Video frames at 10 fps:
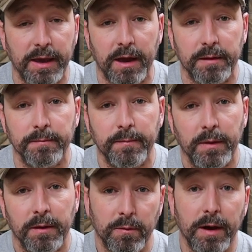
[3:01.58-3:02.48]
again.
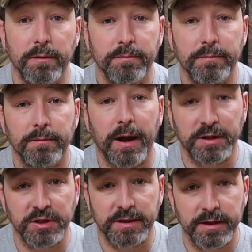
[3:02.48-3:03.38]
Well,
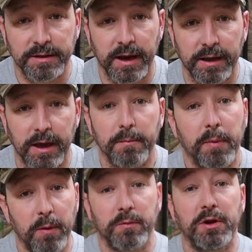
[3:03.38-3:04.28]
I just did say it again,
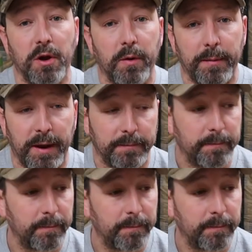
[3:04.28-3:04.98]
but you know what I mean.